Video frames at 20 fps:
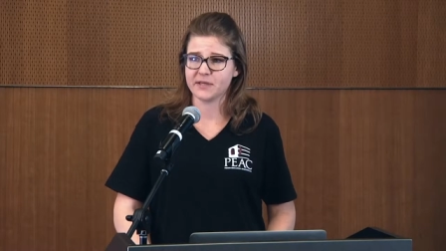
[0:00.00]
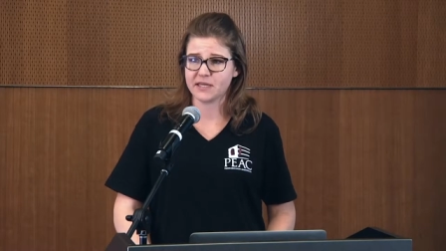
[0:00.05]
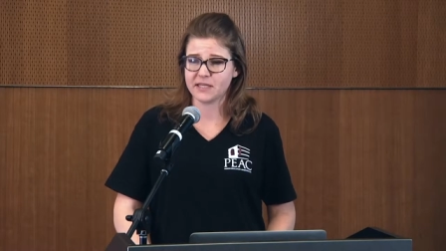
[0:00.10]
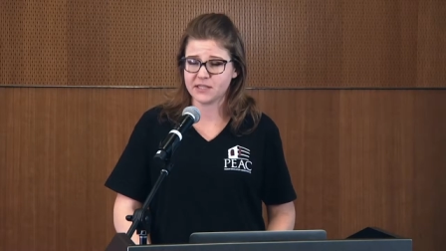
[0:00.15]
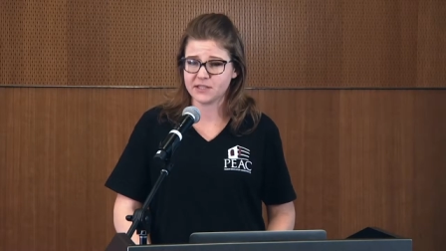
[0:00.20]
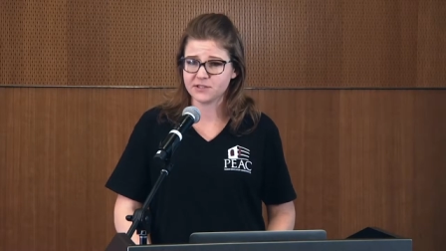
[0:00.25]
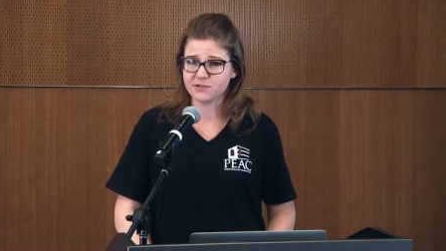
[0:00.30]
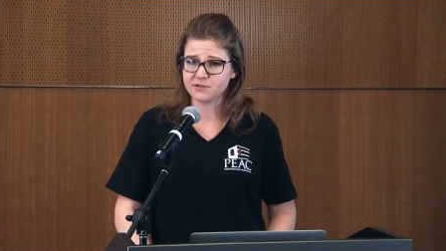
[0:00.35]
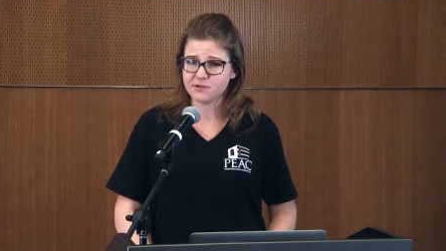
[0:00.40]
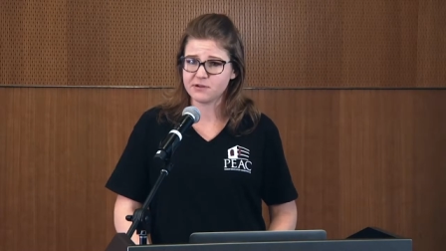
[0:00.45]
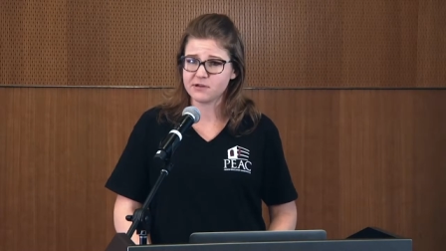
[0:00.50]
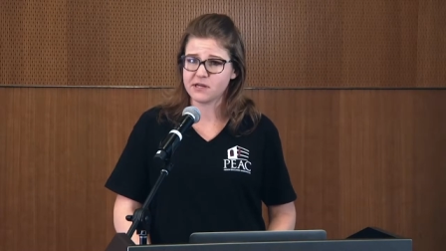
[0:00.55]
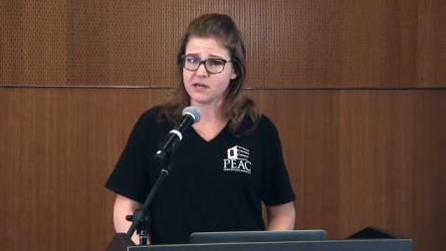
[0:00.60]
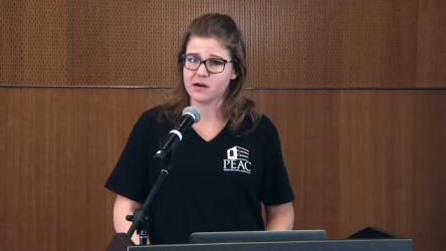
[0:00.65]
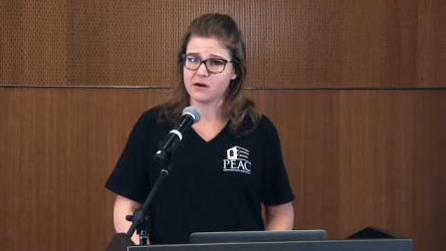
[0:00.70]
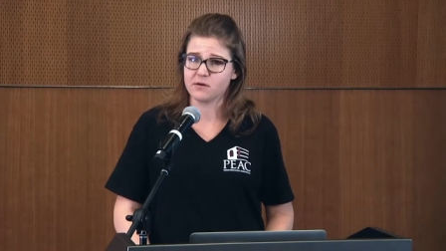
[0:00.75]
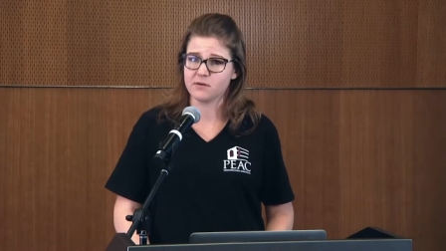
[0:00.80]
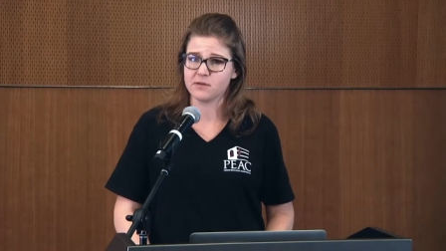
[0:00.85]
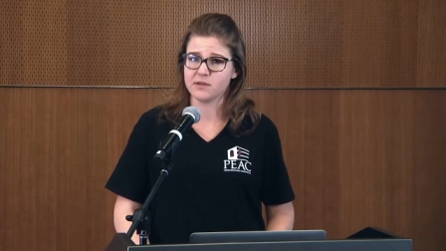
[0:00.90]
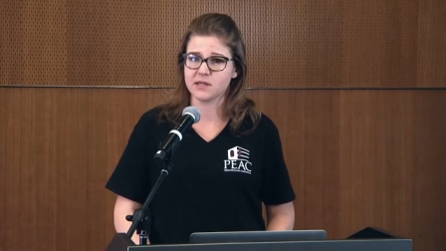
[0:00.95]
in the
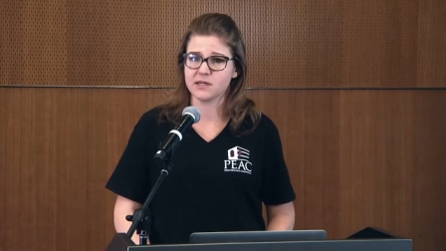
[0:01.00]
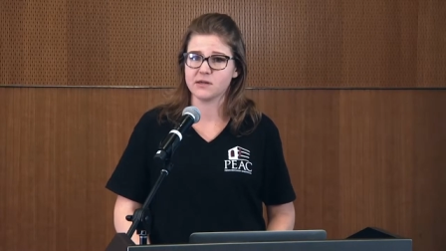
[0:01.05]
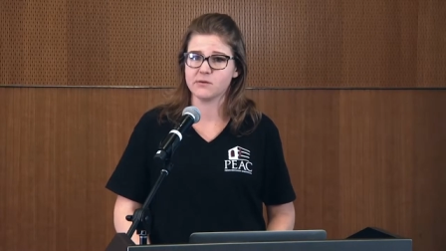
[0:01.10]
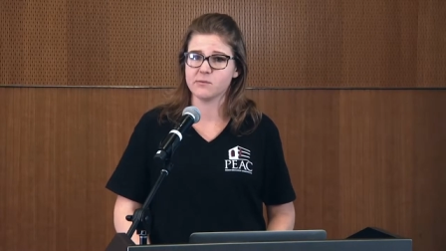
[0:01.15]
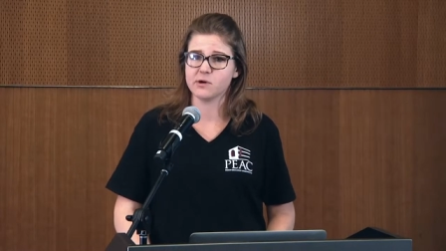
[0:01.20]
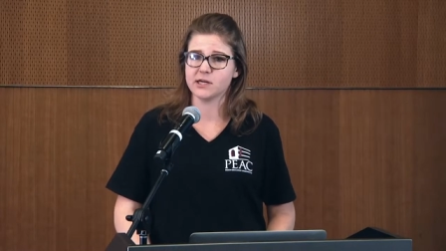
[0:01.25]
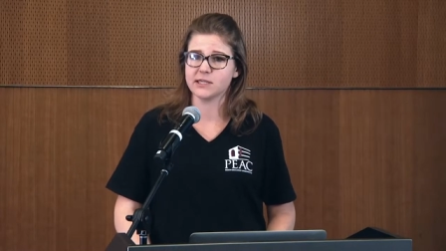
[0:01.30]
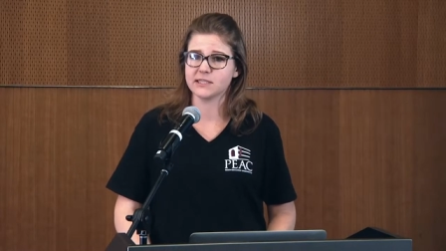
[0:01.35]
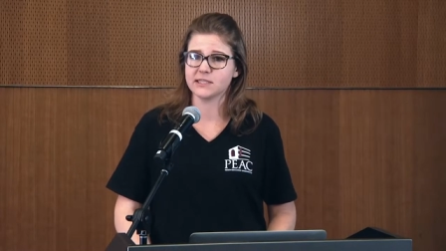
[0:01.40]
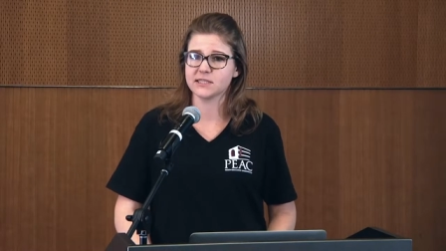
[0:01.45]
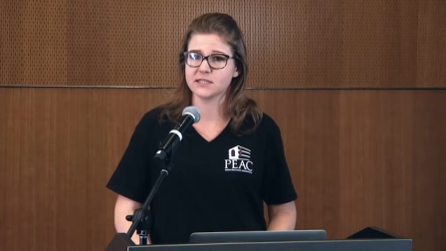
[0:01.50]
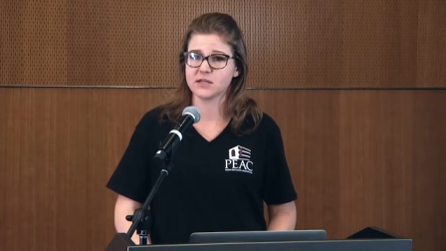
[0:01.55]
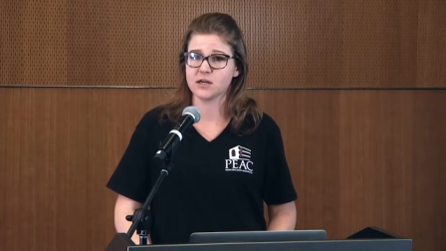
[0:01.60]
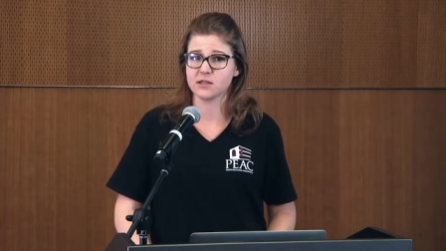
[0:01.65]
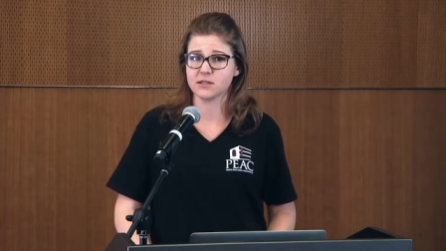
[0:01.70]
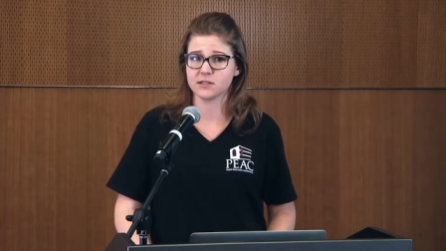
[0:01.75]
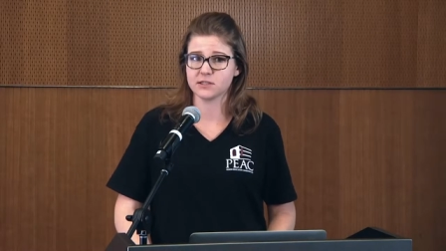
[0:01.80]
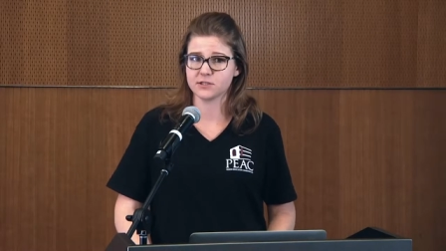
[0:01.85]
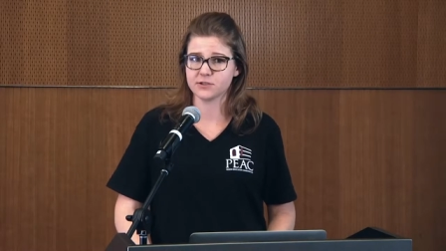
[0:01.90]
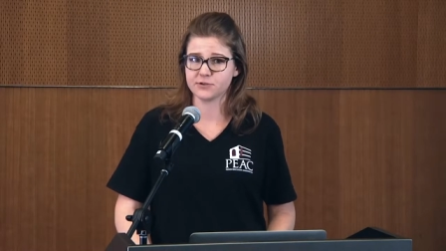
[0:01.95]
studio than he was
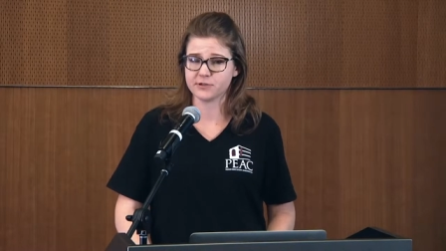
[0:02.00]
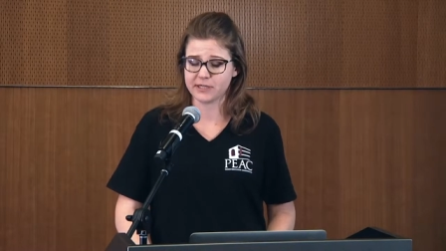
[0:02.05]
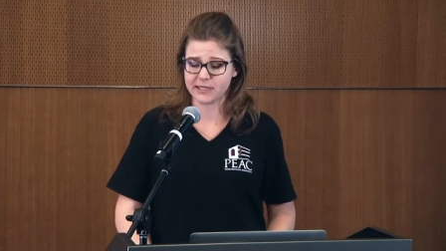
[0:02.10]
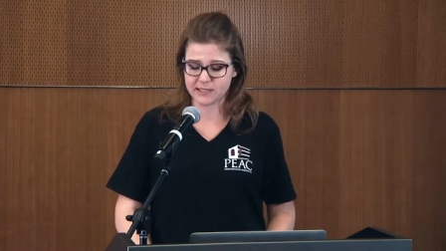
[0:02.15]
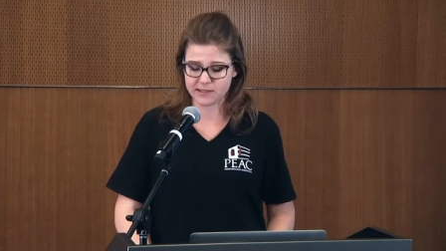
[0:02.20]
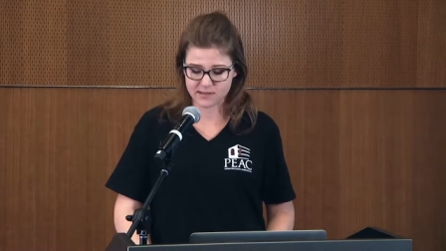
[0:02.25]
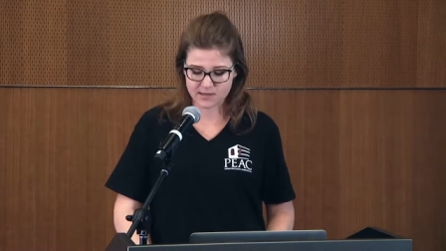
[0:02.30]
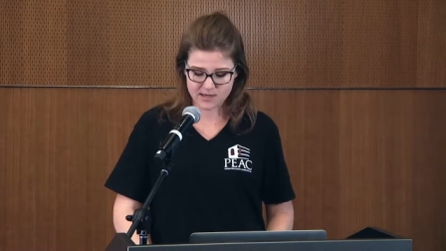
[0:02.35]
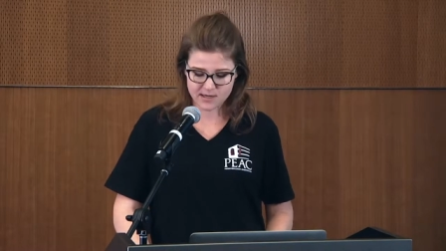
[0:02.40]
on the street.